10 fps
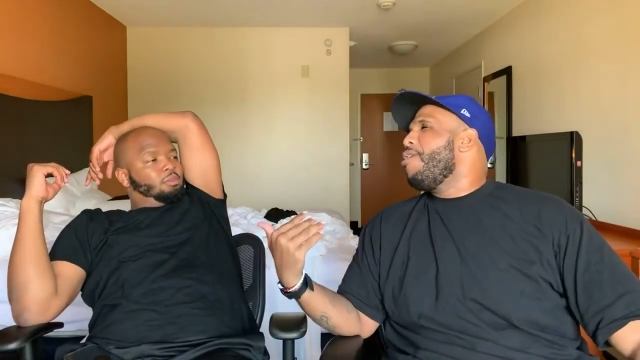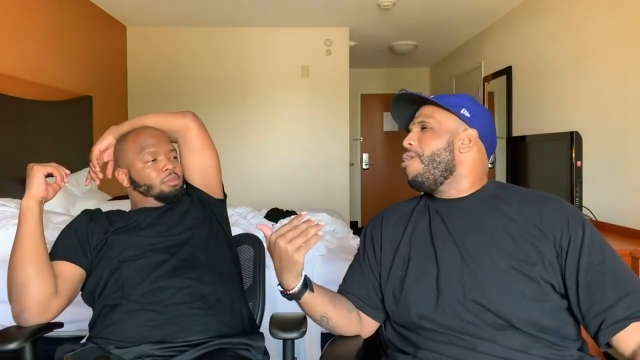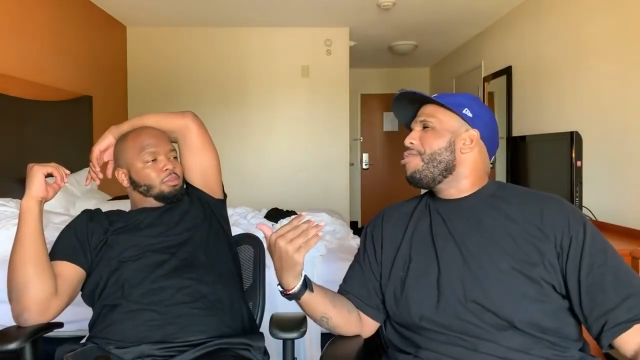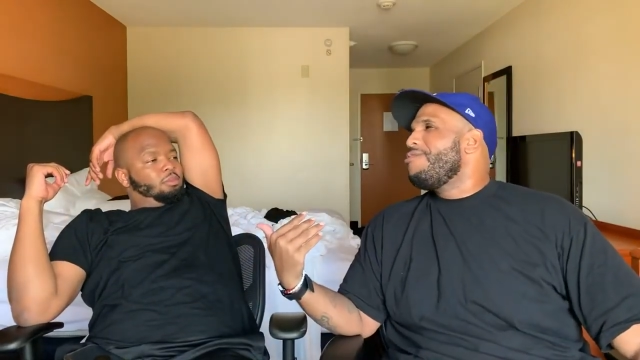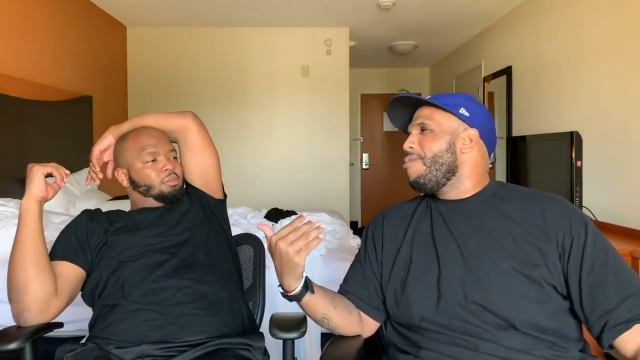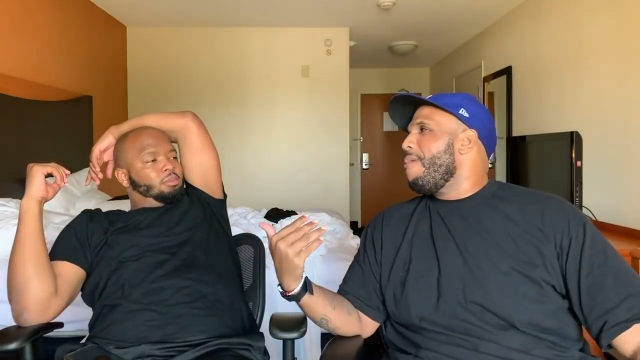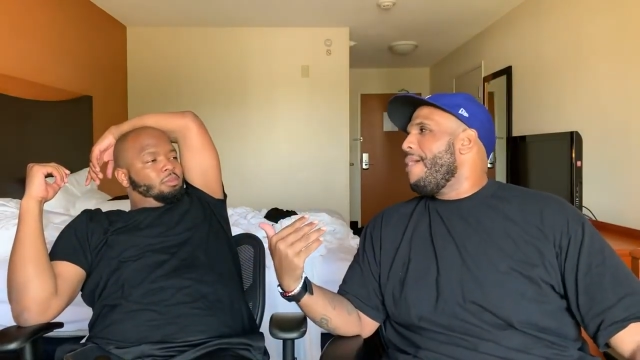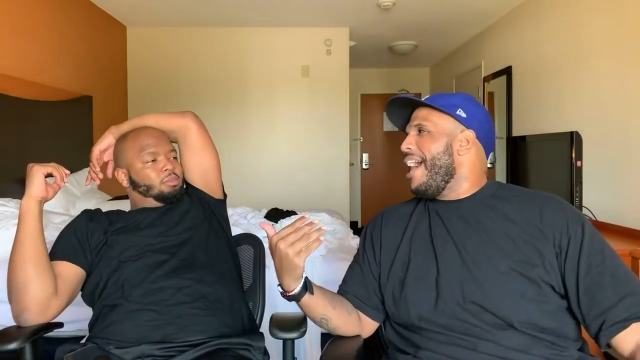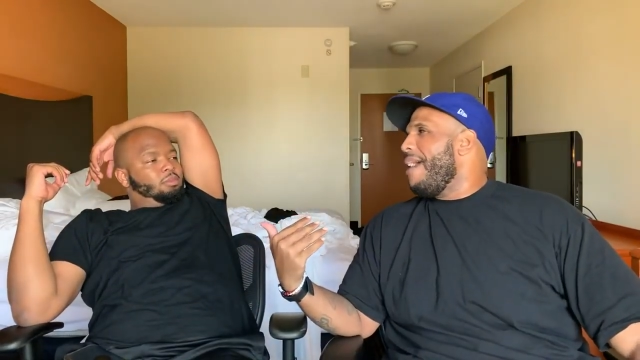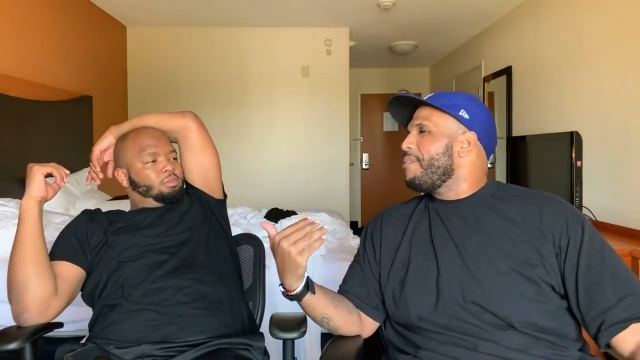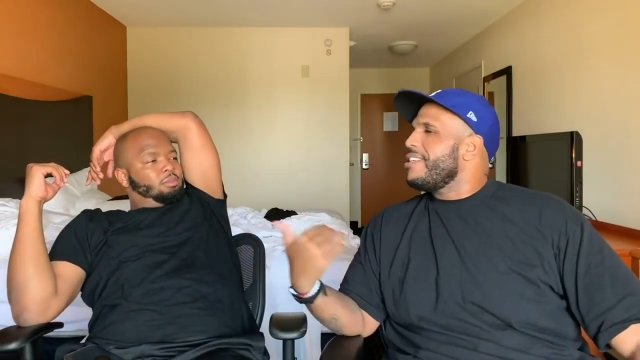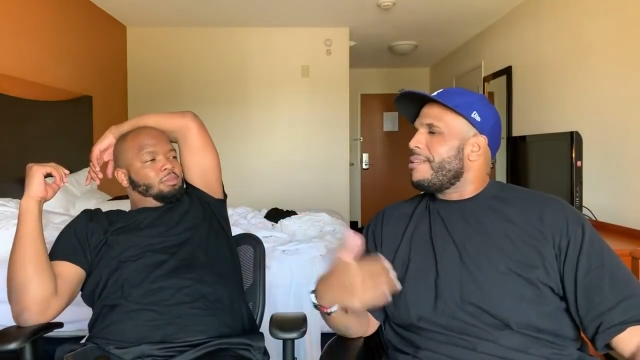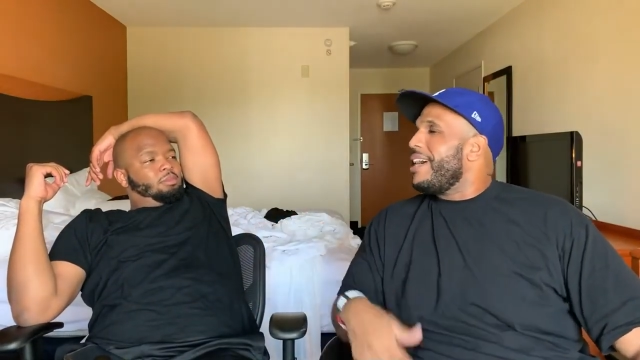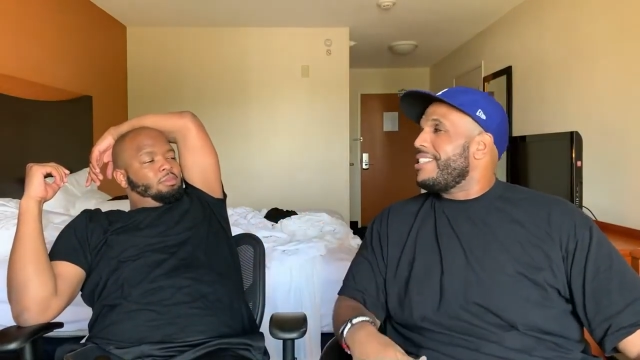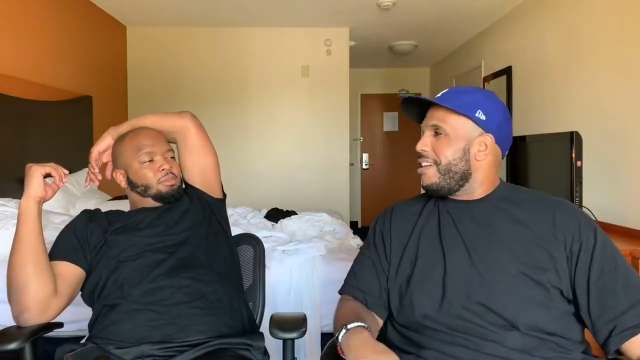Speaker 1: knowing you're doing bad, but then
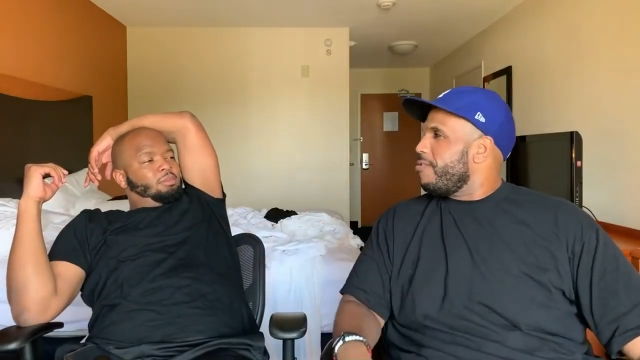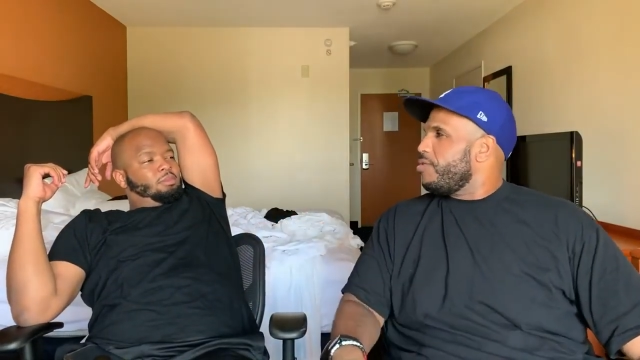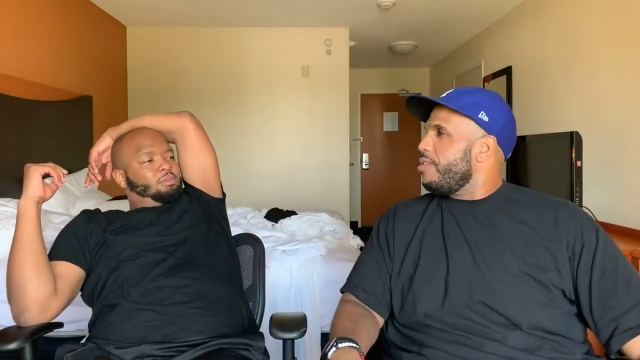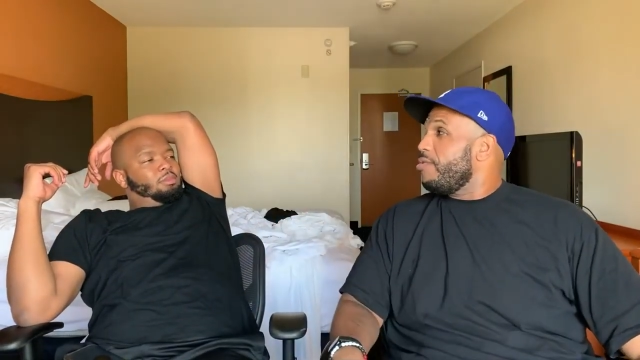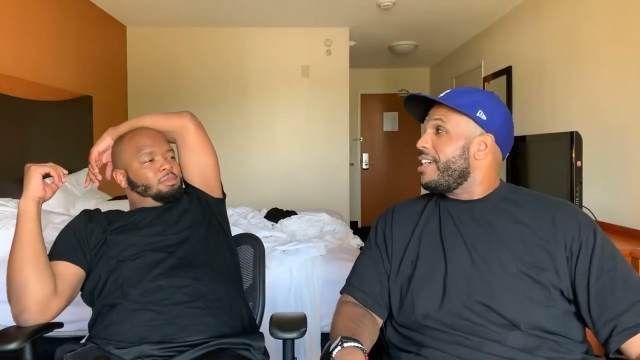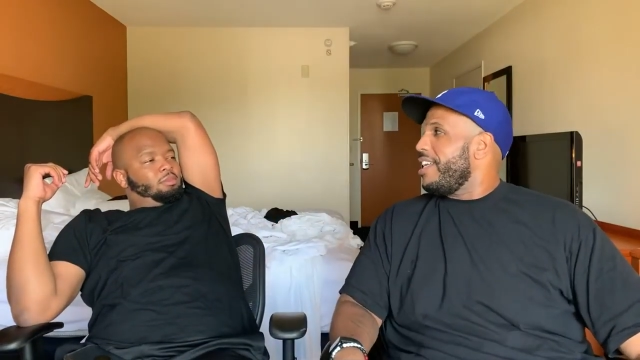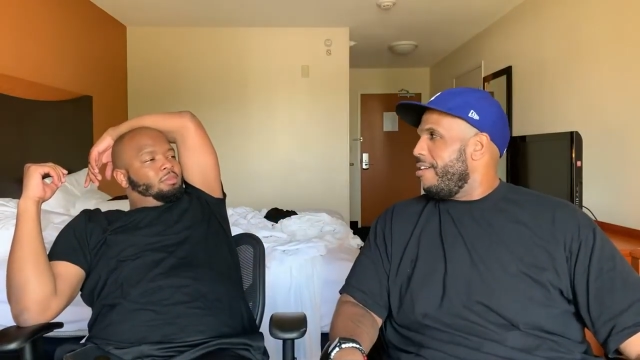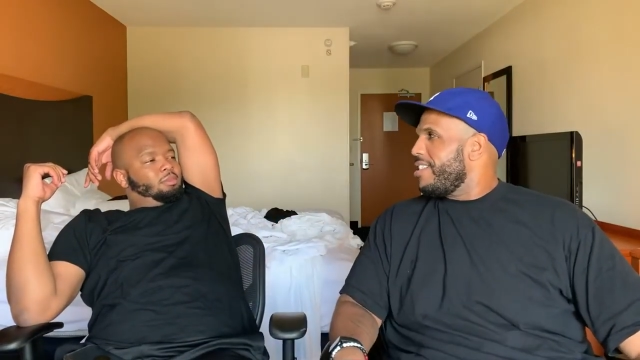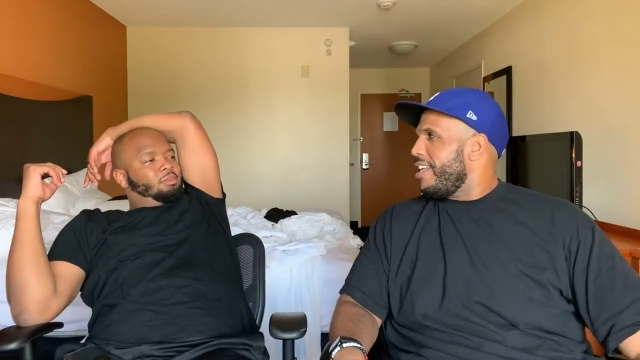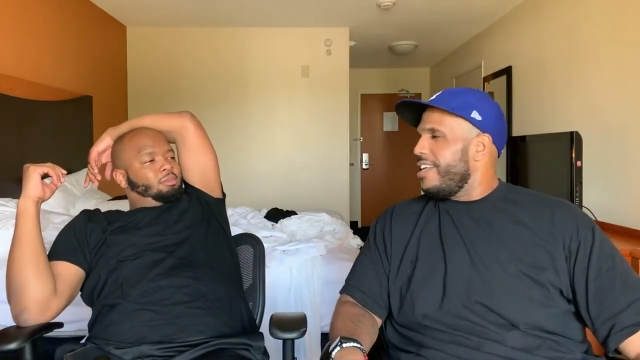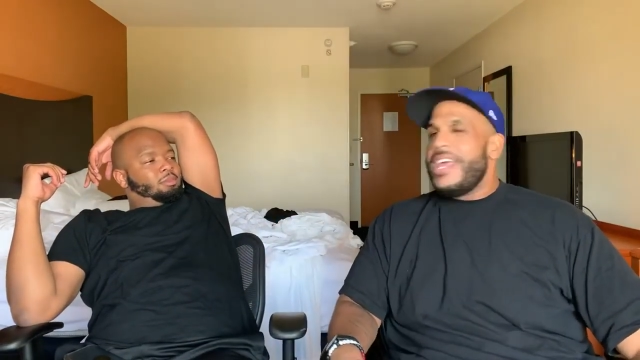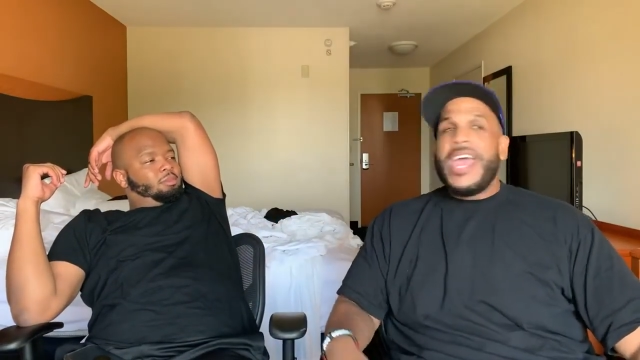somebody tells you and you get irritated?